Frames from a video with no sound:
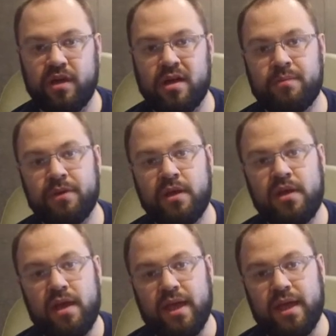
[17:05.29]
up,
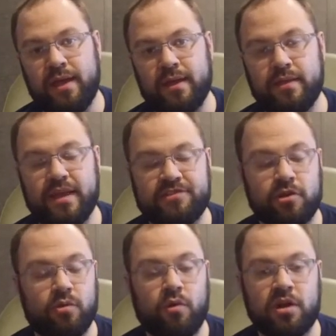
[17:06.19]
and that's
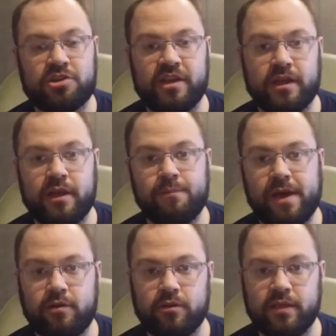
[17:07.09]
going to wash that
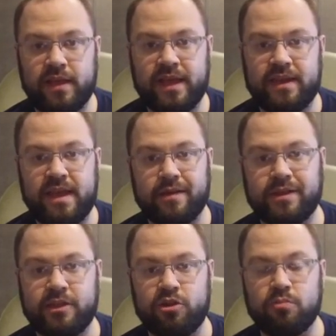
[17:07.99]
gunpowder and lead down
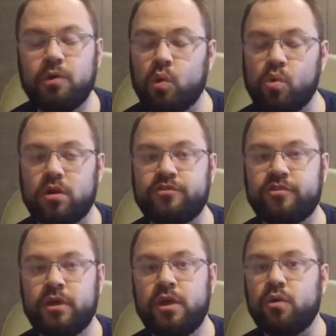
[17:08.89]
in your pores,
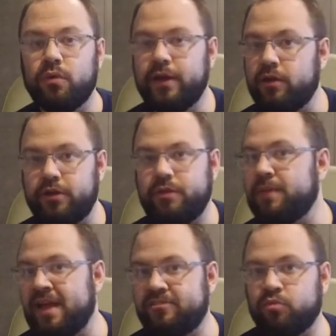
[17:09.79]
where you
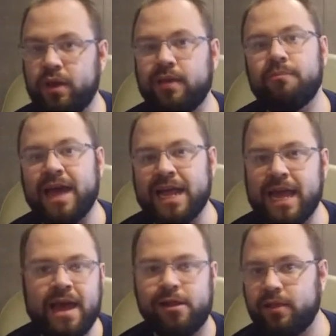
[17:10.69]
might sweat it back
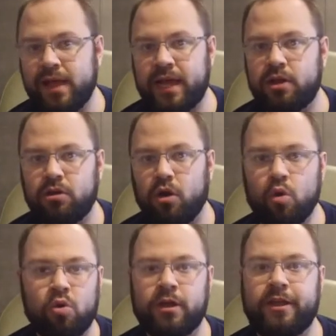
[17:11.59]
out later,
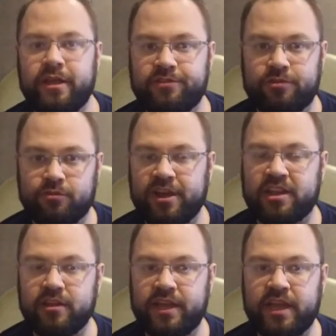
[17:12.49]
or it gets
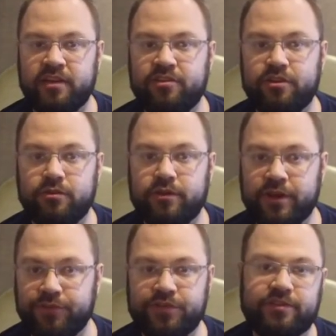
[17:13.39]
directly into your
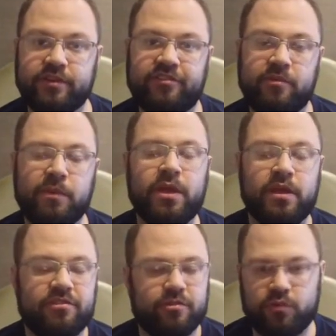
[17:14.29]
nervous system.
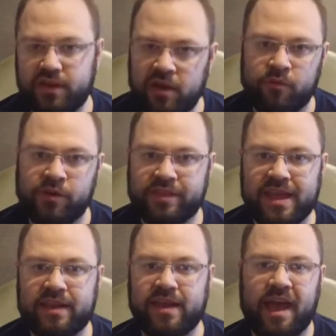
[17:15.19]
So we don't want
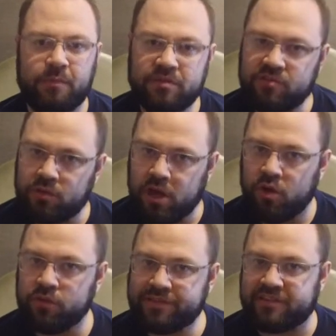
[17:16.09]
that to happen. So
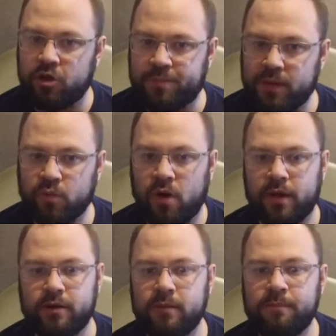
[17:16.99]
cold, soapy water.